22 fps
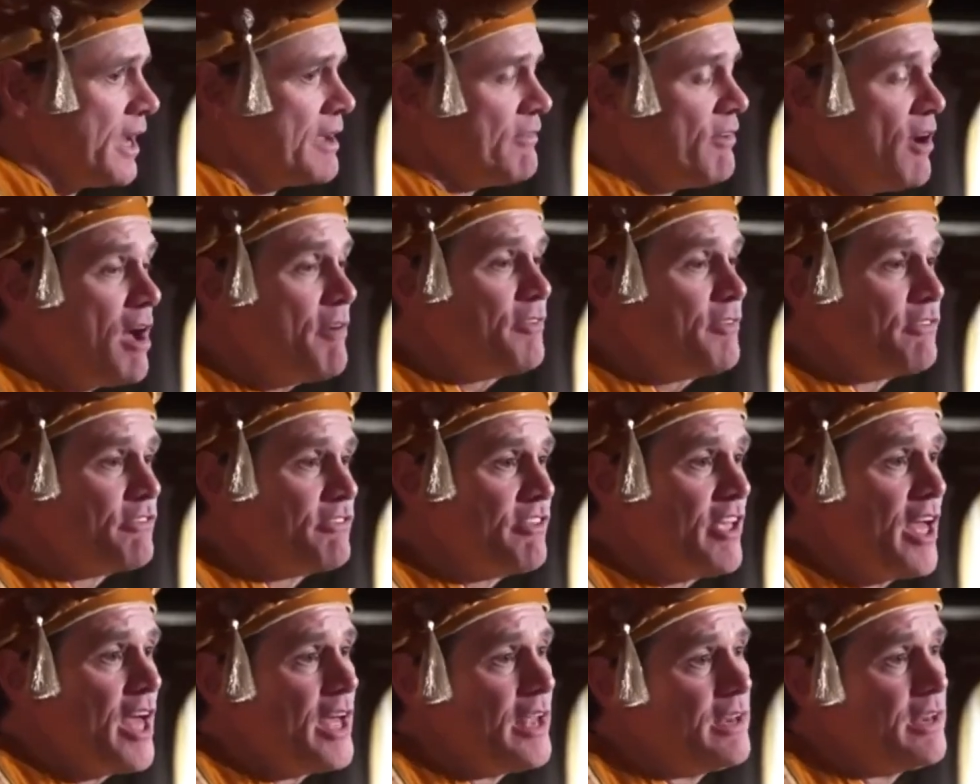I've often
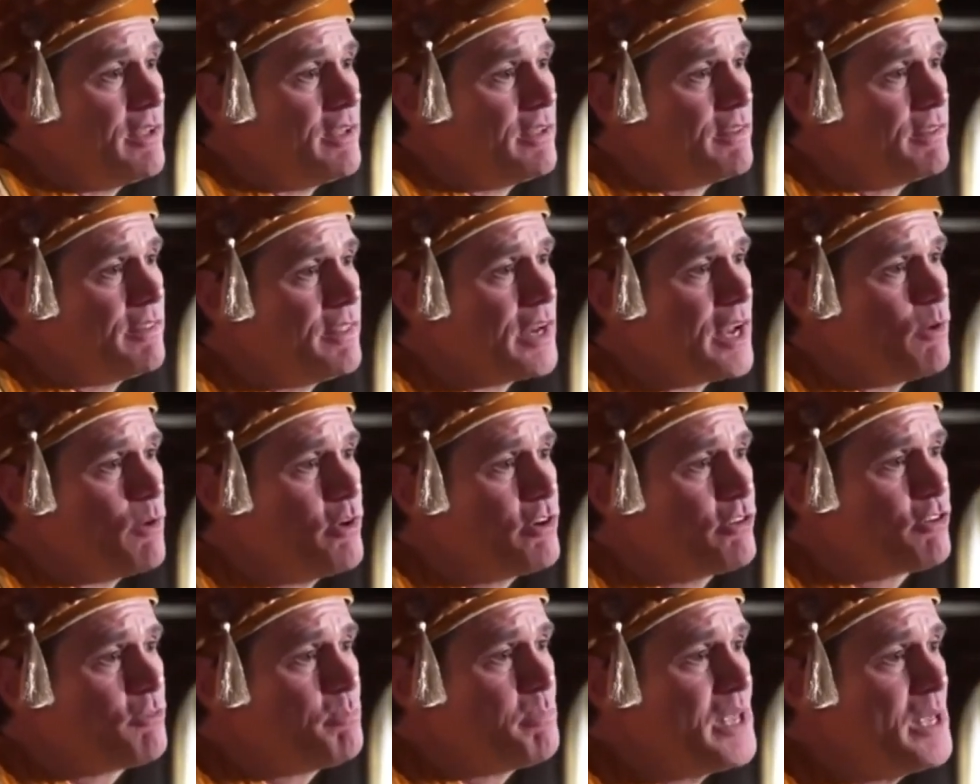said that I
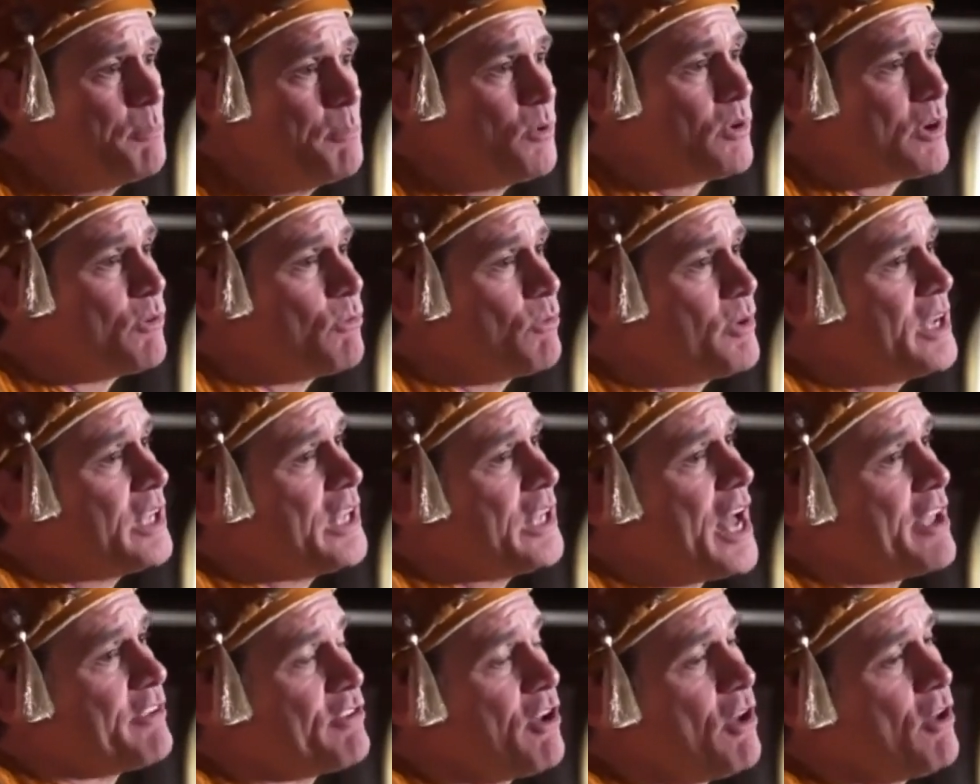wished people could
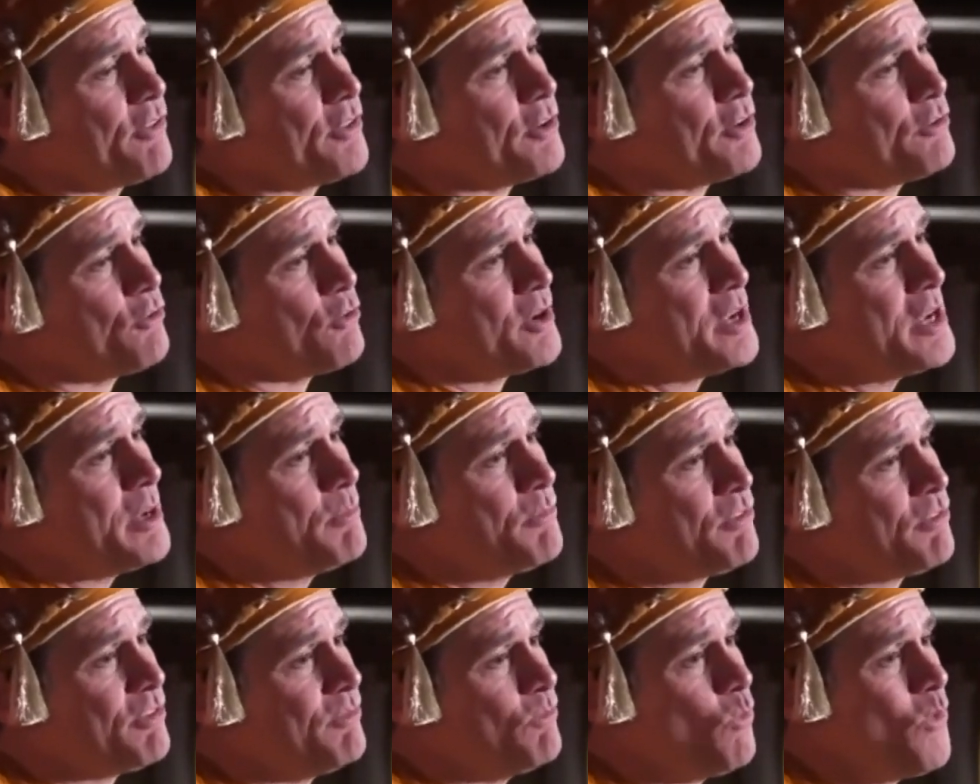realize all their
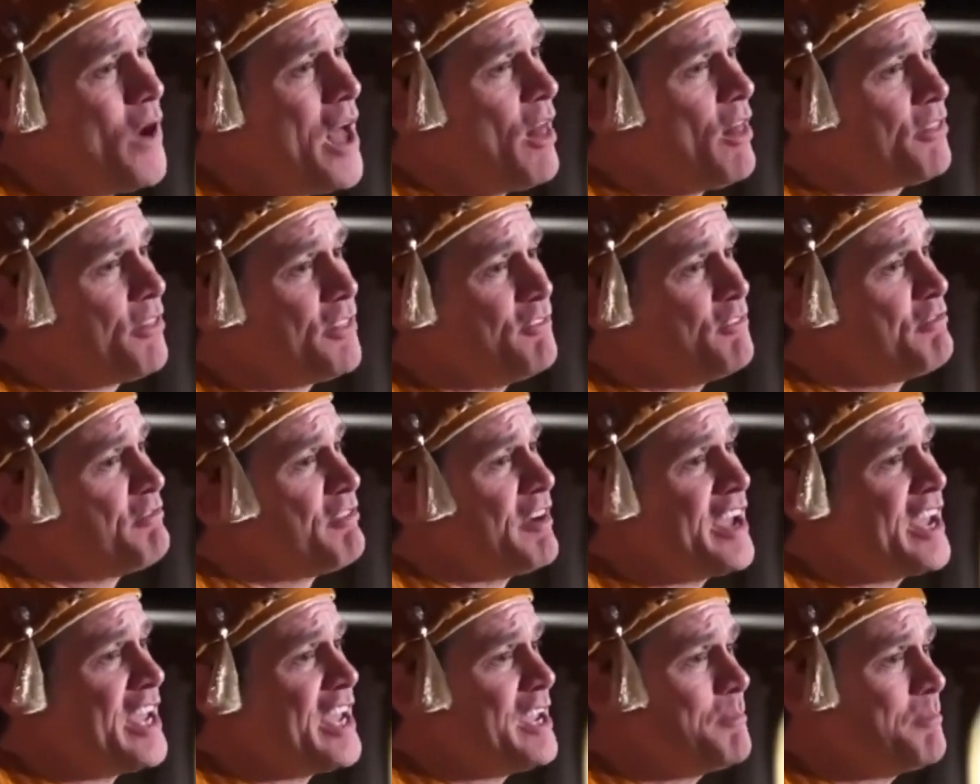dreams and wealth and
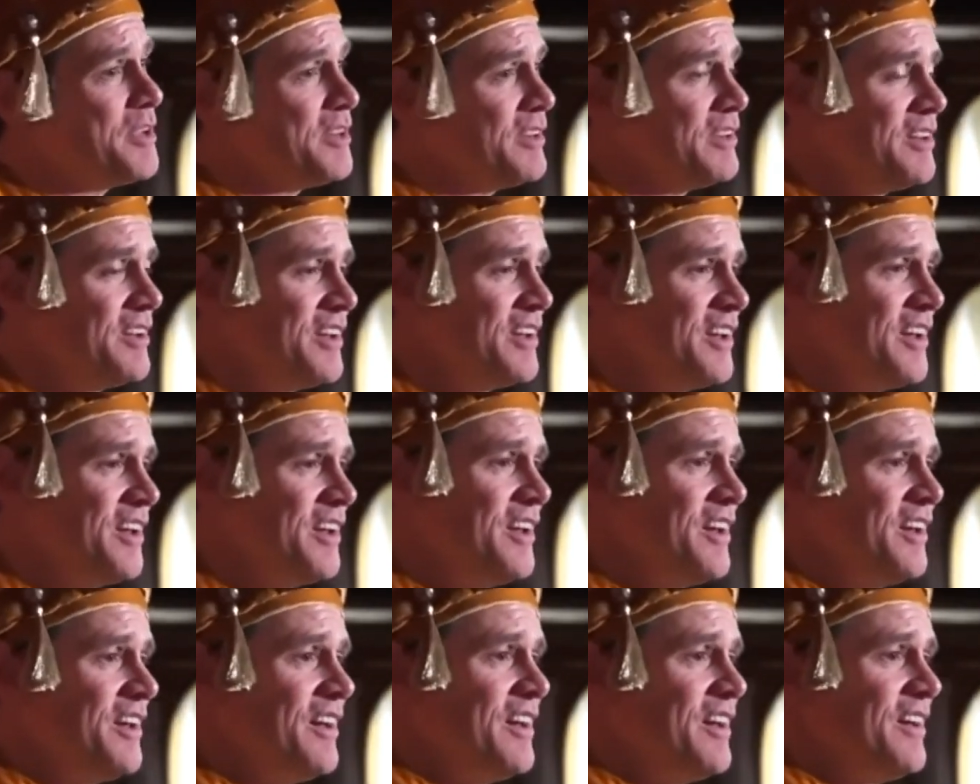fame, and
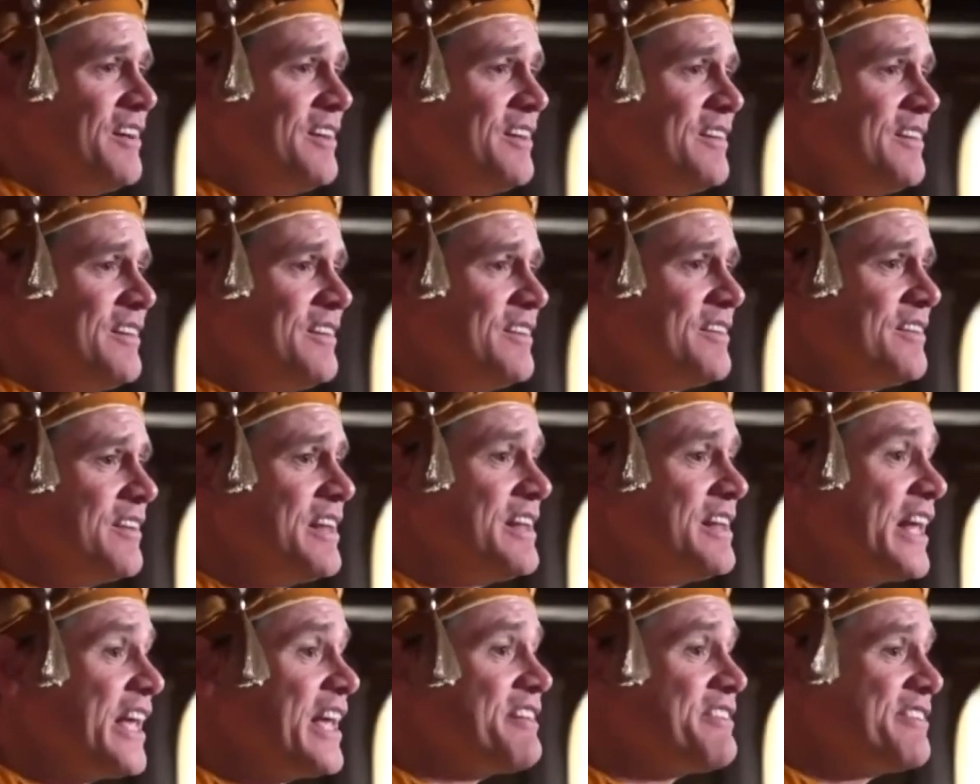so
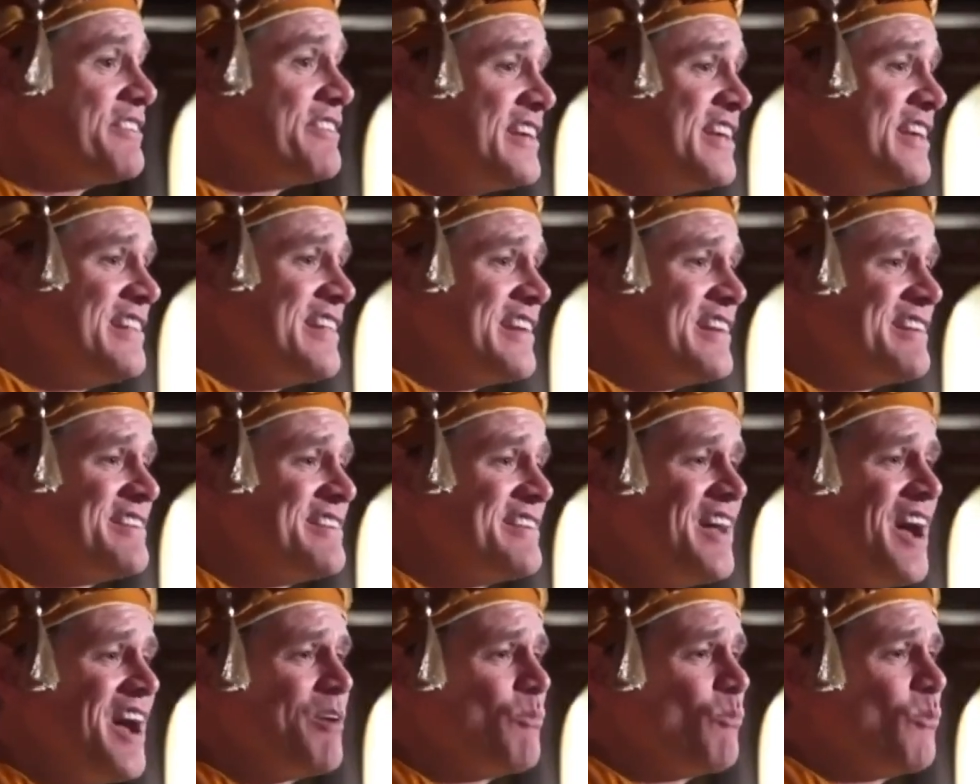that they could see that
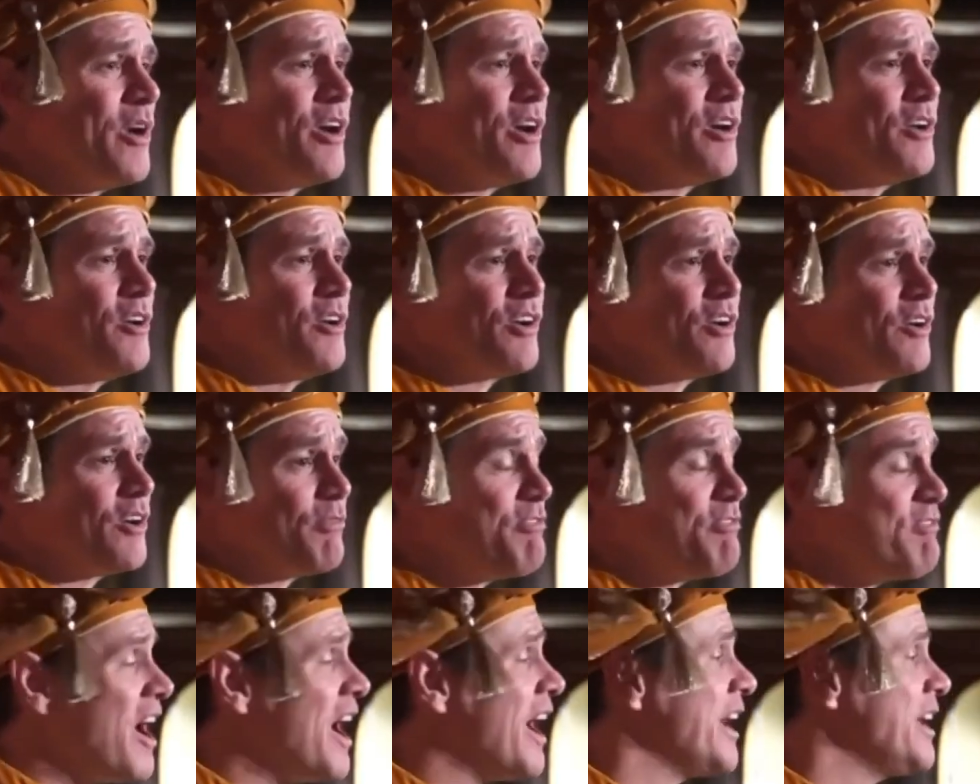it's not where you're going to
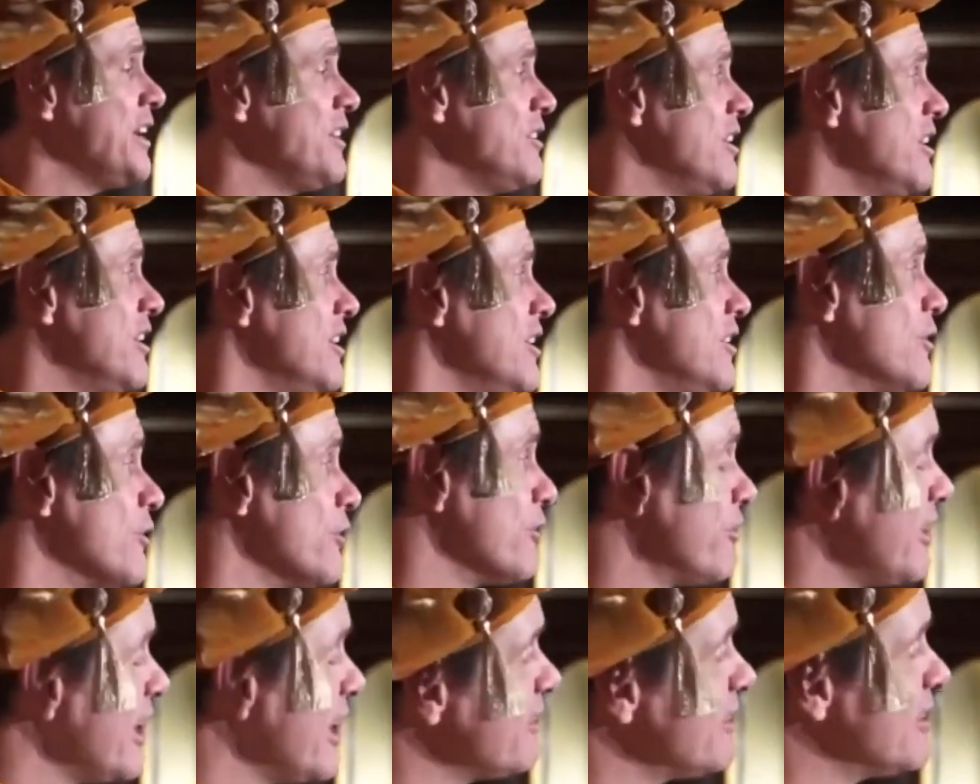find your
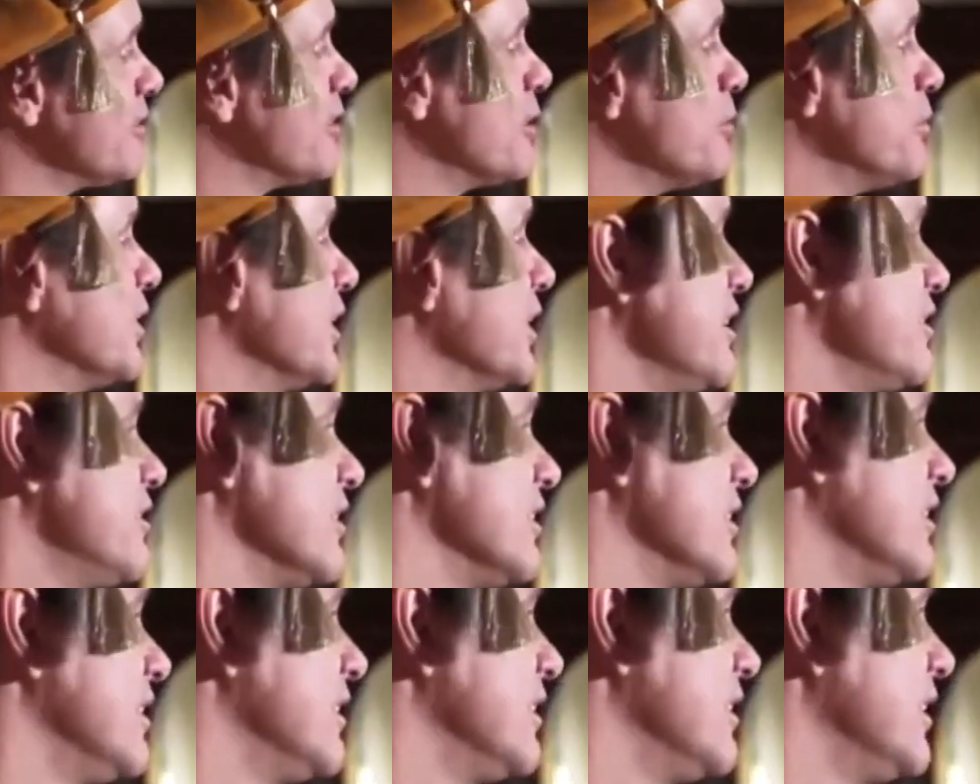sense of
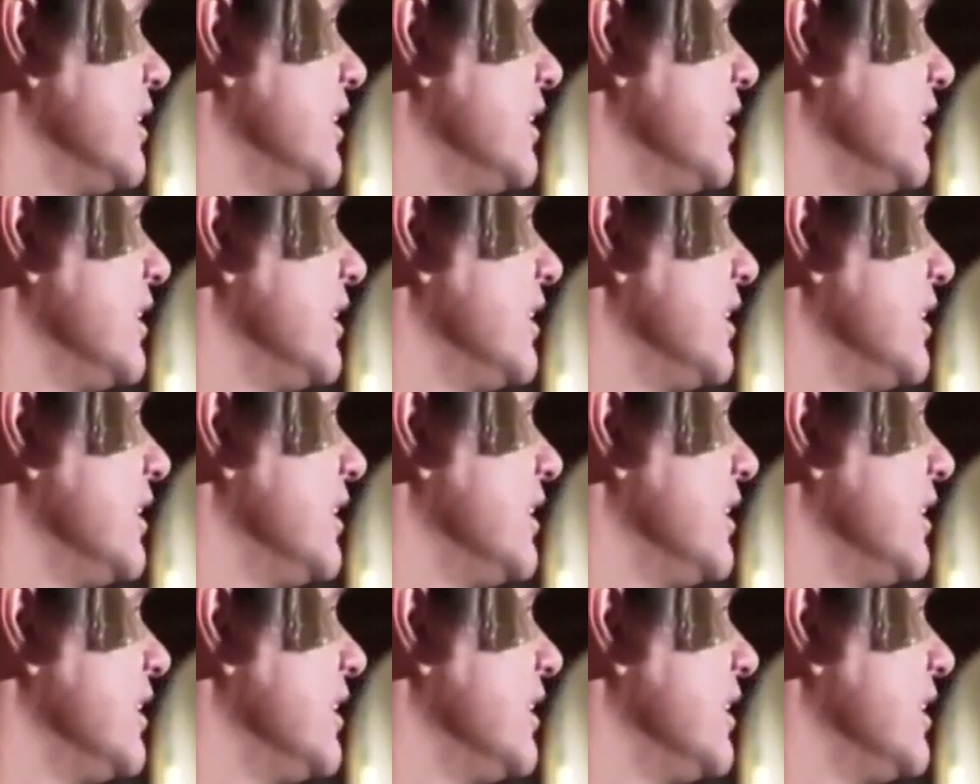completion.